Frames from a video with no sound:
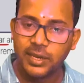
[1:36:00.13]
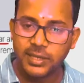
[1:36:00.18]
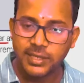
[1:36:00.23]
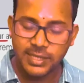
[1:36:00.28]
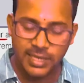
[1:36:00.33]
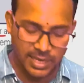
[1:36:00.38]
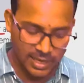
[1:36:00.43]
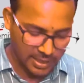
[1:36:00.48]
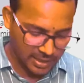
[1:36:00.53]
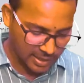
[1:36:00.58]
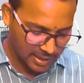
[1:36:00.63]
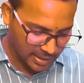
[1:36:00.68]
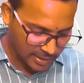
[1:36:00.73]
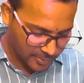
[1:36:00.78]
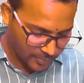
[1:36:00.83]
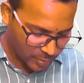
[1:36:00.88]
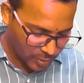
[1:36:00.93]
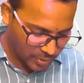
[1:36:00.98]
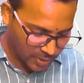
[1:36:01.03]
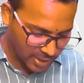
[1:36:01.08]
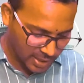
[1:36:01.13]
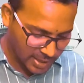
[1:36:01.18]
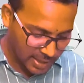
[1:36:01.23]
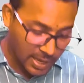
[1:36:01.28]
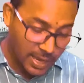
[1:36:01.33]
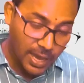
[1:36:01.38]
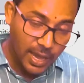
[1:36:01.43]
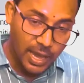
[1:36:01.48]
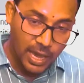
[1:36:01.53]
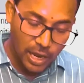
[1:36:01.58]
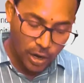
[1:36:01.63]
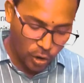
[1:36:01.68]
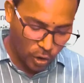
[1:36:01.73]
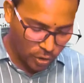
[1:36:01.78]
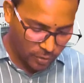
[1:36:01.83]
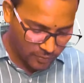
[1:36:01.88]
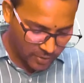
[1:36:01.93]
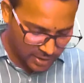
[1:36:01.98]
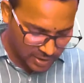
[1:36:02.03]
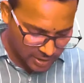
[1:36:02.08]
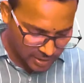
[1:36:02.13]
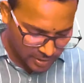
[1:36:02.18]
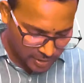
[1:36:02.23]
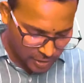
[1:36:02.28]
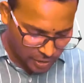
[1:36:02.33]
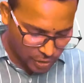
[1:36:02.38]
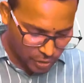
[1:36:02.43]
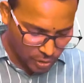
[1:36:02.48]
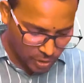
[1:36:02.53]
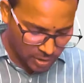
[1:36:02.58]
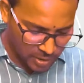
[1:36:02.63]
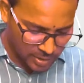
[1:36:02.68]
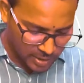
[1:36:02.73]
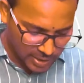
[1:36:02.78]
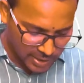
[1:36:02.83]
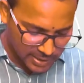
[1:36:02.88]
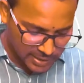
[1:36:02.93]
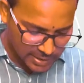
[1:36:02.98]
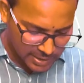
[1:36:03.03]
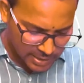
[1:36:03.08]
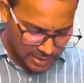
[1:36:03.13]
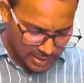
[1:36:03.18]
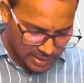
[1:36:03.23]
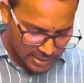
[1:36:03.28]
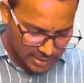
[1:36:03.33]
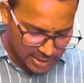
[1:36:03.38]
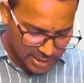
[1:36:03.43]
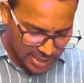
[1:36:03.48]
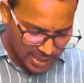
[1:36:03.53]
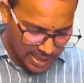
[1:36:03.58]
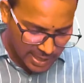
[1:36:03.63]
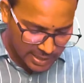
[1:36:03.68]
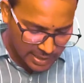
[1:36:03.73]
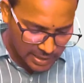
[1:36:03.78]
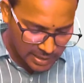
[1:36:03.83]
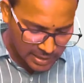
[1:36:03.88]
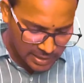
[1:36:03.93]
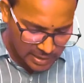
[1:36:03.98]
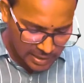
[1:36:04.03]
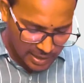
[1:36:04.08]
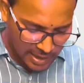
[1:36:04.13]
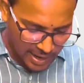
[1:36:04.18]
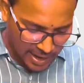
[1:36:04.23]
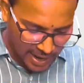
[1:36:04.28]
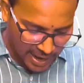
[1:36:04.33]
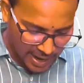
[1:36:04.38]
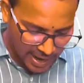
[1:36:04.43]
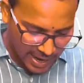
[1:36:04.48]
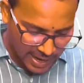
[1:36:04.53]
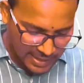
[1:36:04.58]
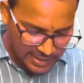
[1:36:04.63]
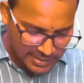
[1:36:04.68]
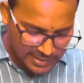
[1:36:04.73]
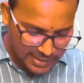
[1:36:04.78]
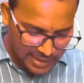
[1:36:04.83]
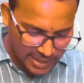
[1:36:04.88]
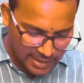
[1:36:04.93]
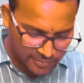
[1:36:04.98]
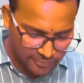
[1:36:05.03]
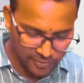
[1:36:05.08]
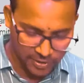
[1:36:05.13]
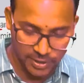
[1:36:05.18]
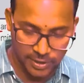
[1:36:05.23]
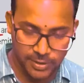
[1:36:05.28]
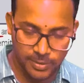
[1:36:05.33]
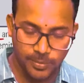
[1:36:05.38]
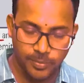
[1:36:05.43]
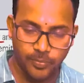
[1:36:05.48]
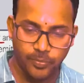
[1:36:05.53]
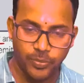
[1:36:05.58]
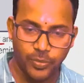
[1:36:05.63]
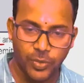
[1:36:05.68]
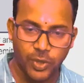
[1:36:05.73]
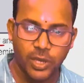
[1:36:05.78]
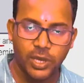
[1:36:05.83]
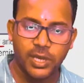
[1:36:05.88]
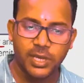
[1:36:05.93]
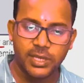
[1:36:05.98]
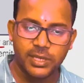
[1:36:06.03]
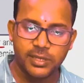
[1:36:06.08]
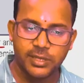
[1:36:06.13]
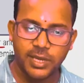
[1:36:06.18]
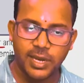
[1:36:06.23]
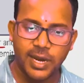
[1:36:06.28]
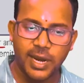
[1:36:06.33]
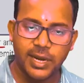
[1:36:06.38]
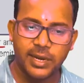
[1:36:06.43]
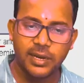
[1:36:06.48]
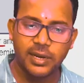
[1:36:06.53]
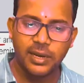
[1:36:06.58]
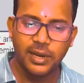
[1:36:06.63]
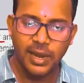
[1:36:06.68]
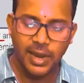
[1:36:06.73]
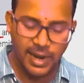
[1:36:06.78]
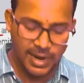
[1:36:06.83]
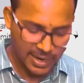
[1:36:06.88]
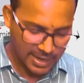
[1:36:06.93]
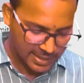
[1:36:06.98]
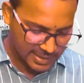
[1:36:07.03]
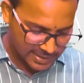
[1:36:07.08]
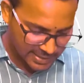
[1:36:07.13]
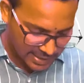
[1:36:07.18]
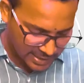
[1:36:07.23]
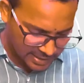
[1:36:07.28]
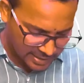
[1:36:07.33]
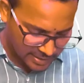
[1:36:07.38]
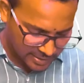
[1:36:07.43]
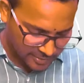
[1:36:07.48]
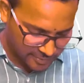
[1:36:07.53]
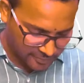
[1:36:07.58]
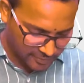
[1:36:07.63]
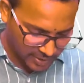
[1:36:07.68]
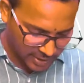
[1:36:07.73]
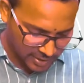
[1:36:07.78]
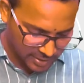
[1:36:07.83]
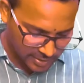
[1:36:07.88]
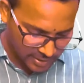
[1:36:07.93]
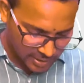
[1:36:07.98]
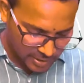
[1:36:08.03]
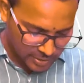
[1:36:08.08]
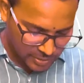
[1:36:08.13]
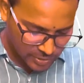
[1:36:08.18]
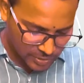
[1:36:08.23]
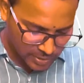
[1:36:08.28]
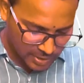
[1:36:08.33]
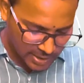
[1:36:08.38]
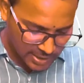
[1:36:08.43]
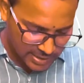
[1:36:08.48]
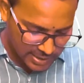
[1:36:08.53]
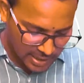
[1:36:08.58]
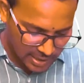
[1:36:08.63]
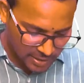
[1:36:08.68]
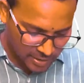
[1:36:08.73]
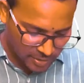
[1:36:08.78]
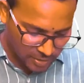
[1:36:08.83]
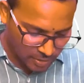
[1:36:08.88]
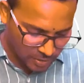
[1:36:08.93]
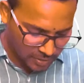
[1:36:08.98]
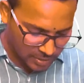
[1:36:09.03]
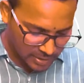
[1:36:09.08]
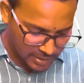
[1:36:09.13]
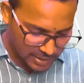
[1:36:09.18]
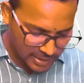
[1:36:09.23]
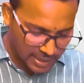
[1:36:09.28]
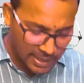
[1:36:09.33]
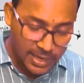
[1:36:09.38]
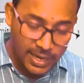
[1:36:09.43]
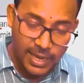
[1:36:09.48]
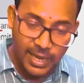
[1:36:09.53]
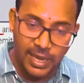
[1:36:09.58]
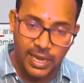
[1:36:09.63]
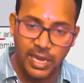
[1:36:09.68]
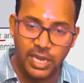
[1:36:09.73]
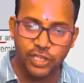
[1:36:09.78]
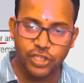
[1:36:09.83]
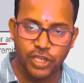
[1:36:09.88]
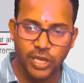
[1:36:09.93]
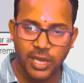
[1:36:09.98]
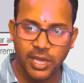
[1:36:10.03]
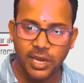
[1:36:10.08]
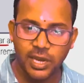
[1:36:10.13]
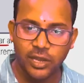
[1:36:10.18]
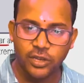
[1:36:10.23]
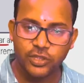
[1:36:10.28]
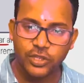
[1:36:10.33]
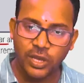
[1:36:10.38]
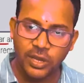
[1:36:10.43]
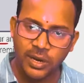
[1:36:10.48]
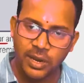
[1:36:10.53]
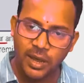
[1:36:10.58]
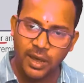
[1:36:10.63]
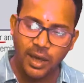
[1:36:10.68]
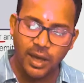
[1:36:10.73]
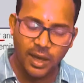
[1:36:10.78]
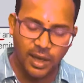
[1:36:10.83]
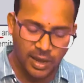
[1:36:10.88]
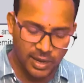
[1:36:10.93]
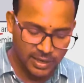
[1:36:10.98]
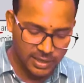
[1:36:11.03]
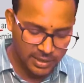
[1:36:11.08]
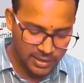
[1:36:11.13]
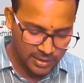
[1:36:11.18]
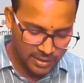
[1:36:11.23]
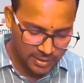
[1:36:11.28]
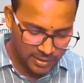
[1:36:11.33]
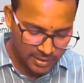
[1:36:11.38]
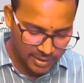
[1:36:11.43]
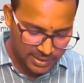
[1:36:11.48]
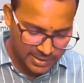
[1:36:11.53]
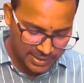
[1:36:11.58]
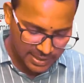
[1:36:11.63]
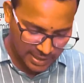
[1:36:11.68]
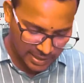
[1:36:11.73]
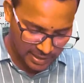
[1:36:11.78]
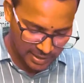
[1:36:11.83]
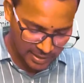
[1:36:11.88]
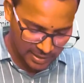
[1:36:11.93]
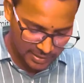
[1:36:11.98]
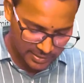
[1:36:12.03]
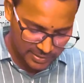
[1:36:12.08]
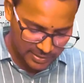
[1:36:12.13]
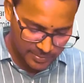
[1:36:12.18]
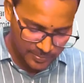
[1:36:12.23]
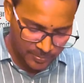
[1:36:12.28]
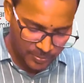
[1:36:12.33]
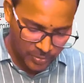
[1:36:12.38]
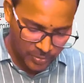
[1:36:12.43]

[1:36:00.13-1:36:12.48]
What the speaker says: risk area, okay, along with your genital, hands and feet. Genital, hands and feet. So these are all the H areas or high risk areas.